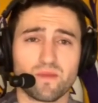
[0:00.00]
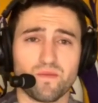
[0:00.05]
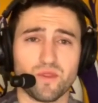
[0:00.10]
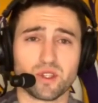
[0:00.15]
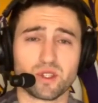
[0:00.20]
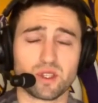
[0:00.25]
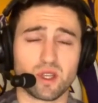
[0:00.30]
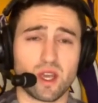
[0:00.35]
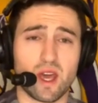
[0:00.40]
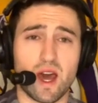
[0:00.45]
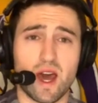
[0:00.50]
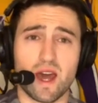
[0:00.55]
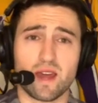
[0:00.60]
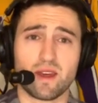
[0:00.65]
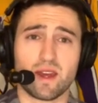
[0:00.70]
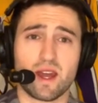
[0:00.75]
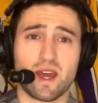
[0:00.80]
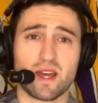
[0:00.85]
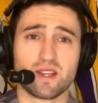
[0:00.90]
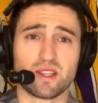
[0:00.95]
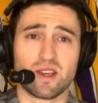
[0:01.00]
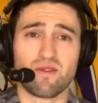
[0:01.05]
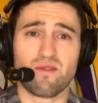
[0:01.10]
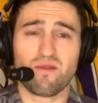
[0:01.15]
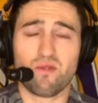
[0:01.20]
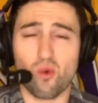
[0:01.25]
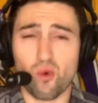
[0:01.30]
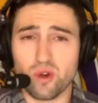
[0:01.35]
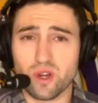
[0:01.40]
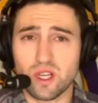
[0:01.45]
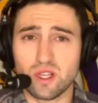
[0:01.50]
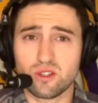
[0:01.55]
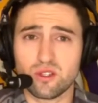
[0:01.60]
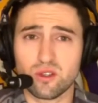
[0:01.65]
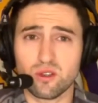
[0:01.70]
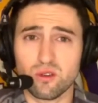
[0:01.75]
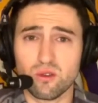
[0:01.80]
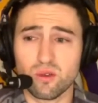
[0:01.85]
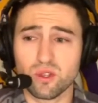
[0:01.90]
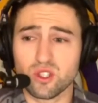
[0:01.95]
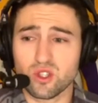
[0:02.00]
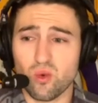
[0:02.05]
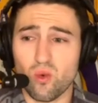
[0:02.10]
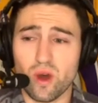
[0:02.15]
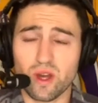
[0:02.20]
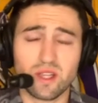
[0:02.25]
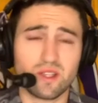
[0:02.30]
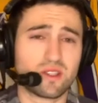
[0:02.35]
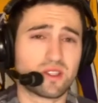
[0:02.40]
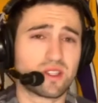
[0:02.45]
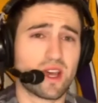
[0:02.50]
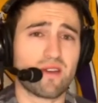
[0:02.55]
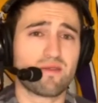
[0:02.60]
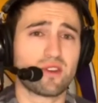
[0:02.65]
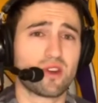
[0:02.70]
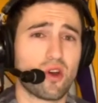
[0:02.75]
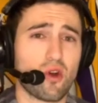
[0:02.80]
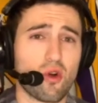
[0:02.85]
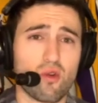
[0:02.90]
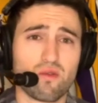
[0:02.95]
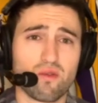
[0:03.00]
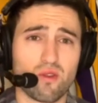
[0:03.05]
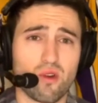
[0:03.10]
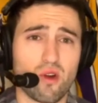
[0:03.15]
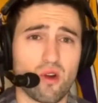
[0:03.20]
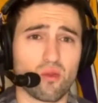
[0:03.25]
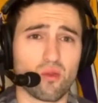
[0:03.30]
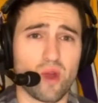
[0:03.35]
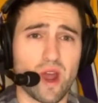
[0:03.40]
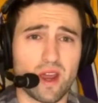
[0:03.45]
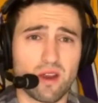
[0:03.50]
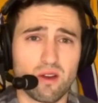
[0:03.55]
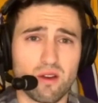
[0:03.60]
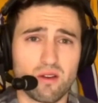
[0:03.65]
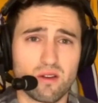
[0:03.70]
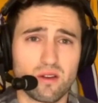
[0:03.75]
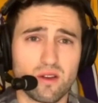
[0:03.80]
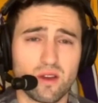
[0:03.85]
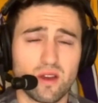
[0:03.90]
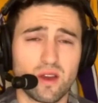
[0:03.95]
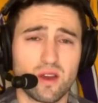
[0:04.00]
This is a guy that has a 42-27 overall record